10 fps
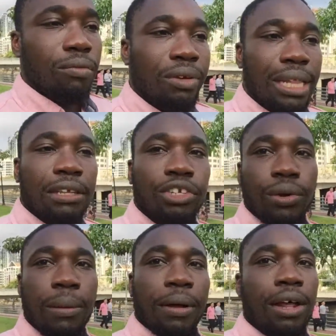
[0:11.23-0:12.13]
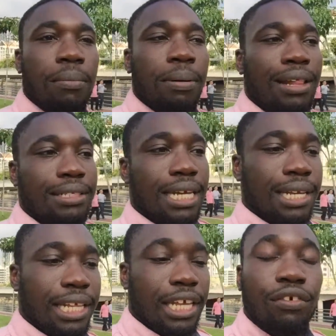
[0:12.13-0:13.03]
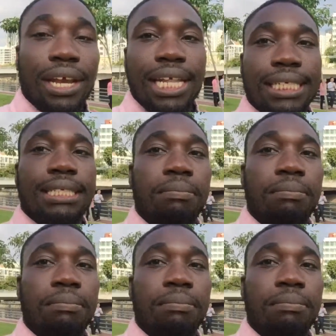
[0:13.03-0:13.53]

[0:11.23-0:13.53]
really showing up unapologetically and creating